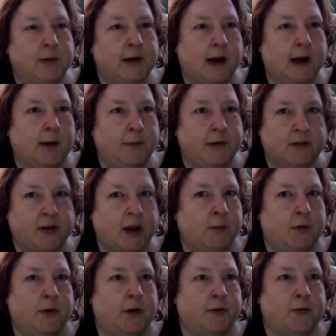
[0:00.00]
become
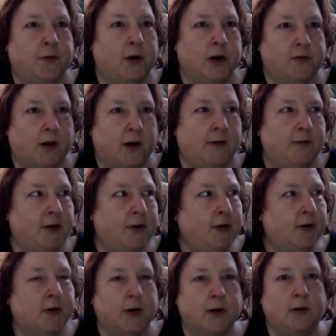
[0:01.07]
disabled at 45. You
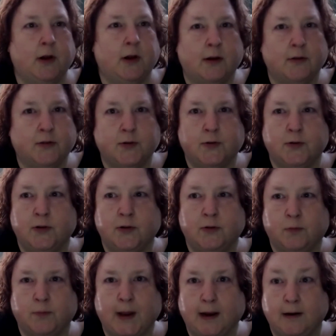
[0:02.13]
don't go to law school and
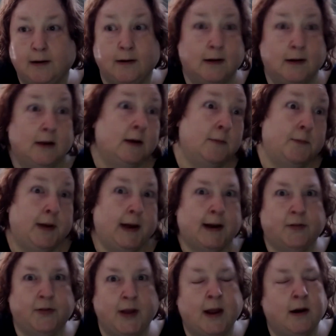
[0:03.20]
spend,
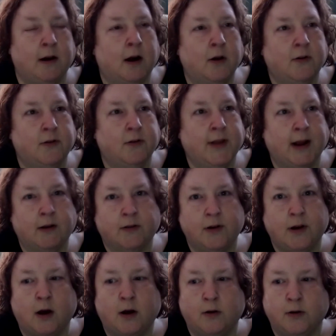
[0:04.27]
back then,
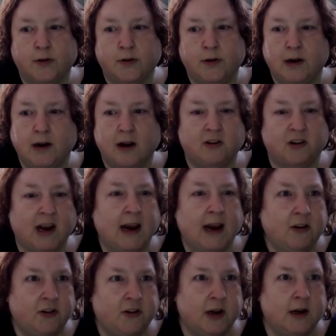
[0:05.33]
$100,000 in an
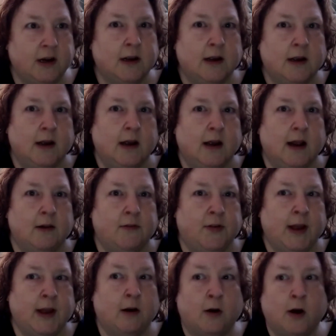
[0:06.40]
education and
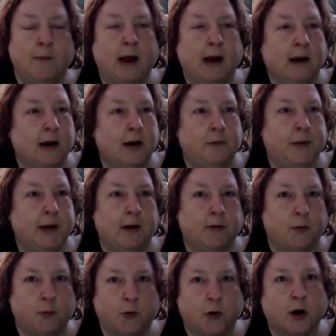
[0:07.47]
think, oh, I'm not going to be
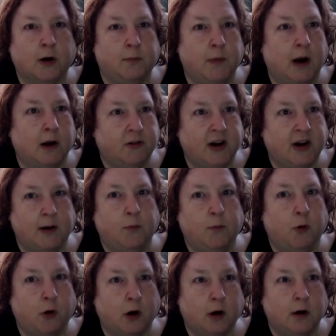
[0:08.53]
able to work much
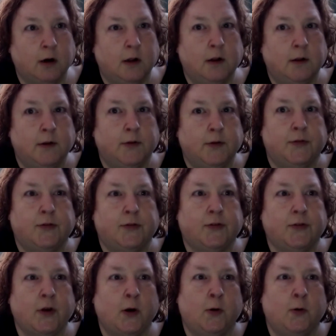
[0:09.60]
anymore.
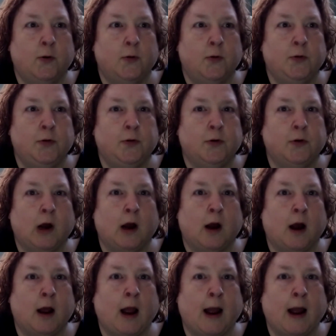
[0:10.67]
So
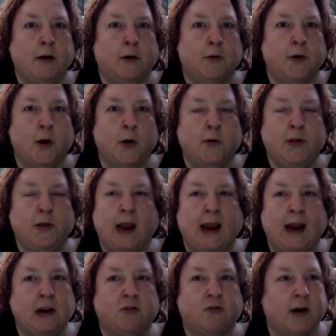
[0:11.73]
I don't know the
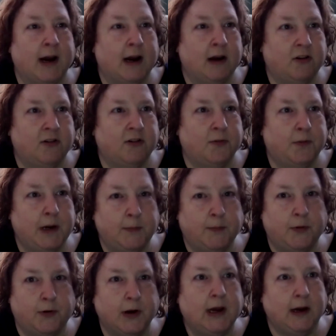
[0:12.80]
age range of the
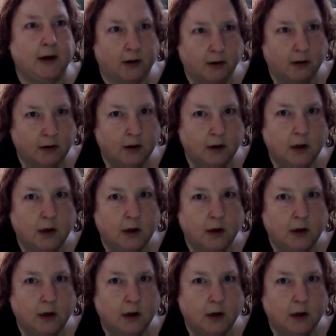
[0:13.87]
people here.